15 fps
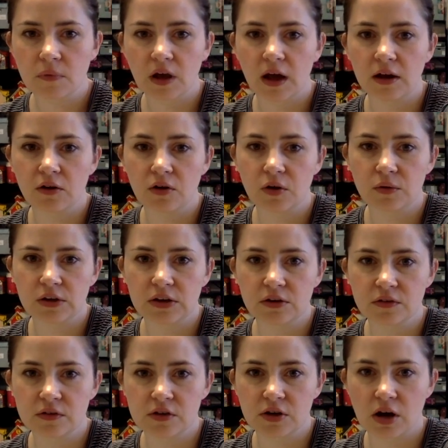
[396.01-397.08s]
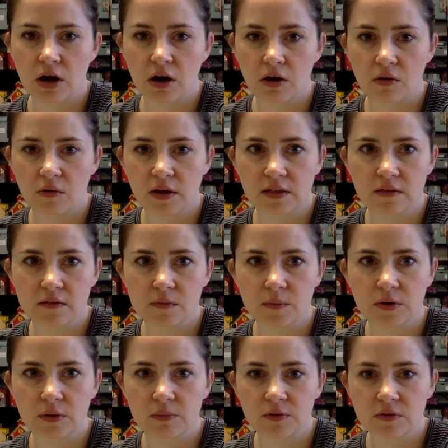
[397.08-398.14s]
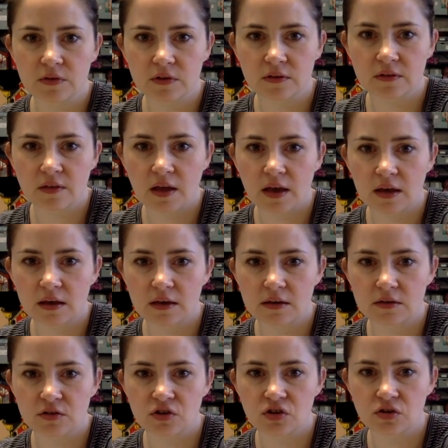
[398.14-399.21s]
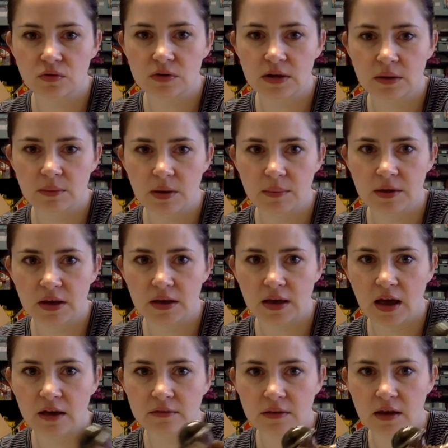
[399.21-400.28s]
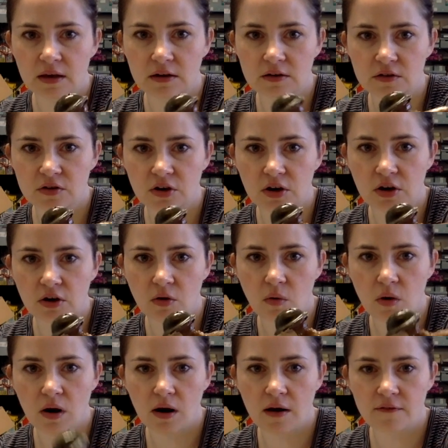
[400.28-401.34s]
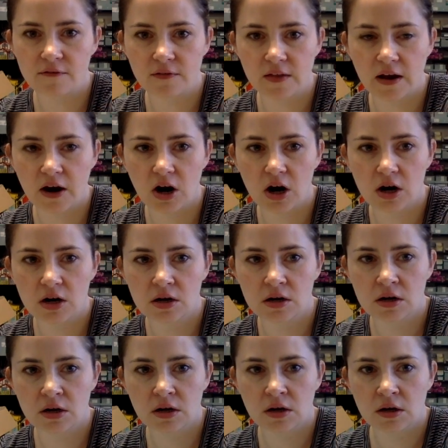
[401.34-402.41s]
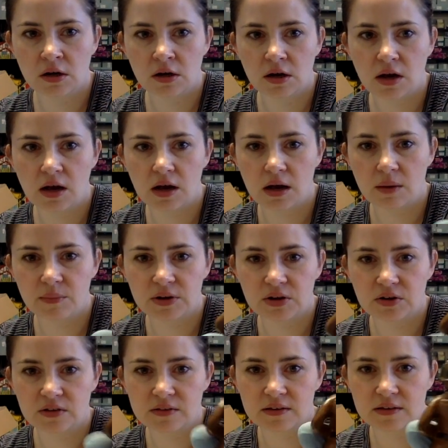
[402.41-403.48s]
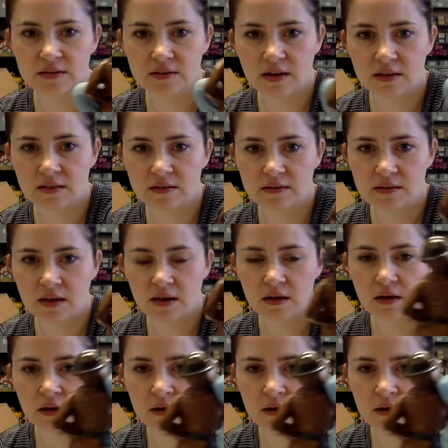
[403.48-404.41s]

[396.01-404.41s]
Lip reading: I don't know, years ago, and this one almost looks like he's shooting maybe a gas canister or a flare. And you can see he's got these, like,